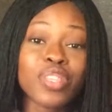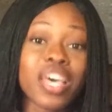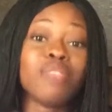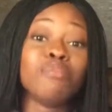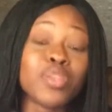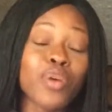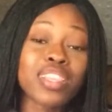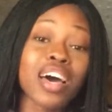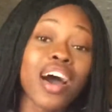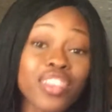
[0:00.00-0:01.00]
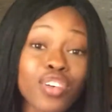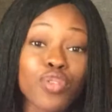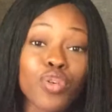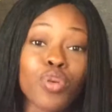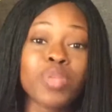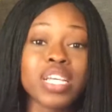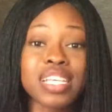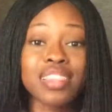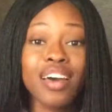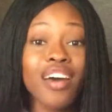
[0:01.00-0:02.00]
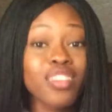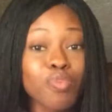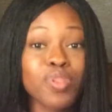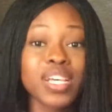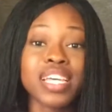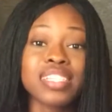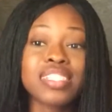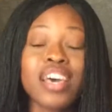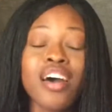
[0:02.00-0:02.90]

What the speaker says: And then meanwhile the other group that's at the other place,